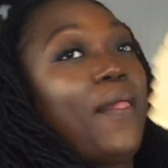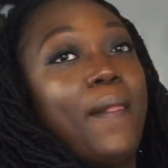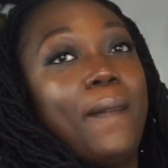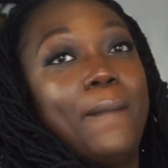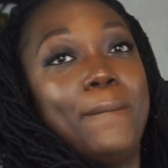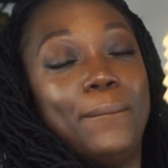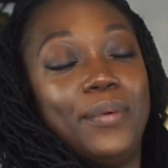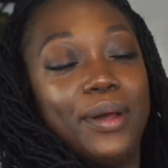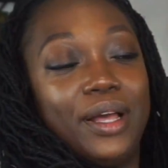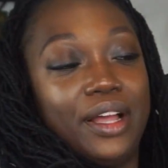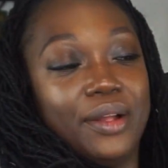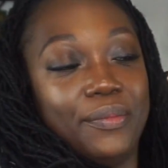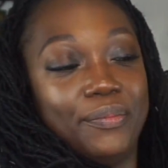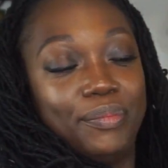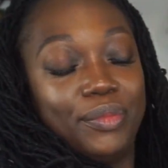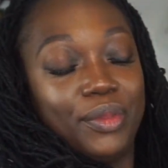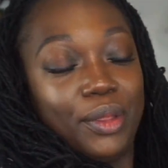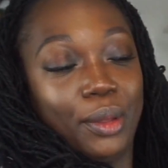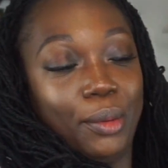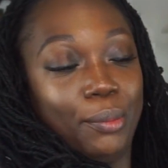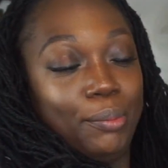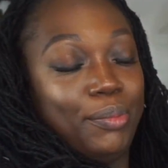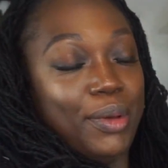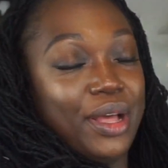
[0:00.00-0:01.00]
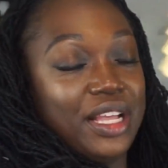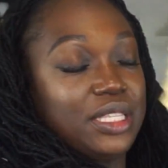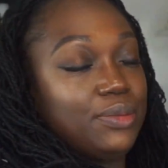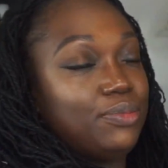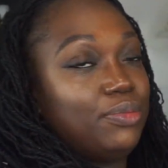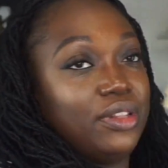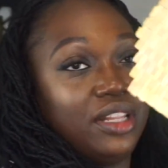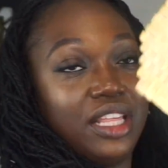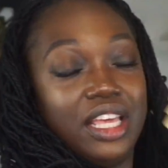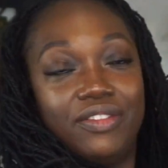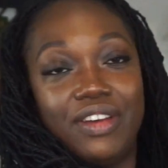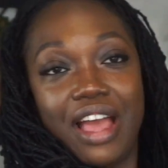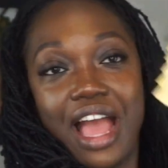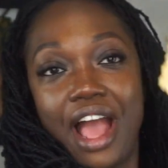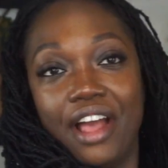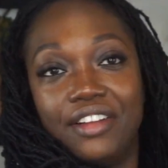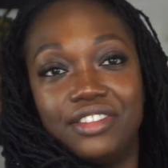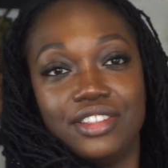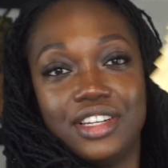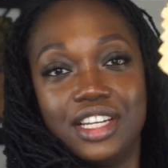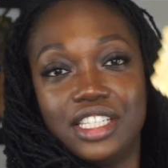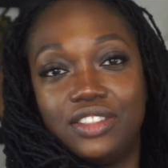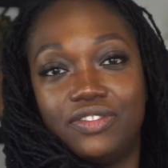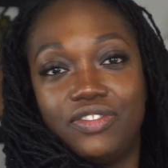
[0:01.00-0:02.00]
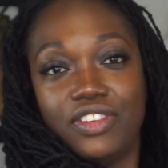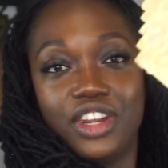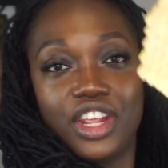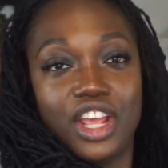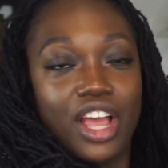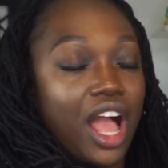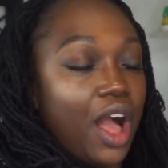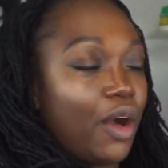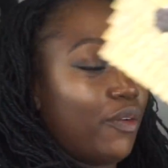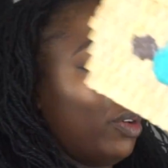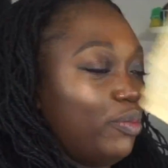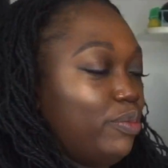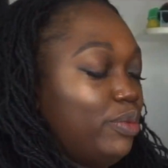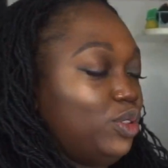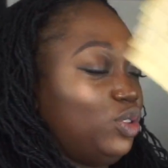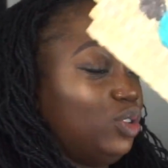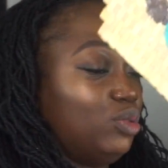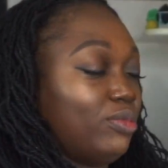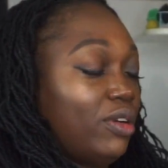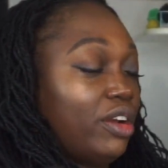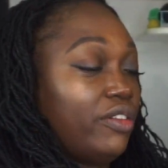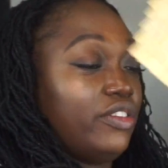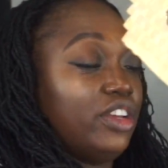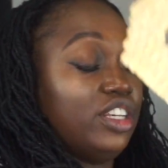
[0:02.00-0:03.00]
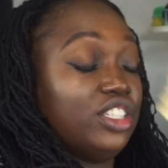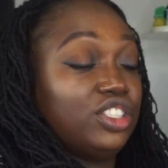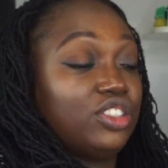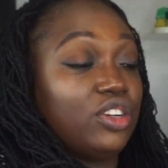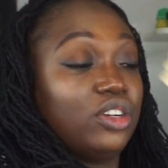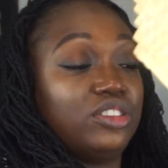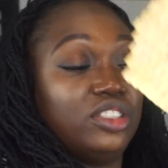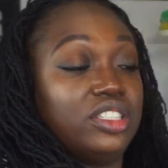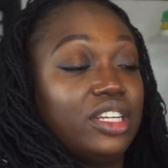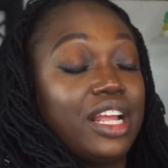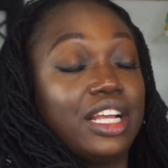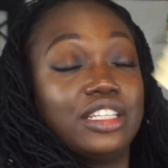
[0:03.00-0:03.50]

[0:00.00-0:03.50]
But best believe after this video, I will be doing my research to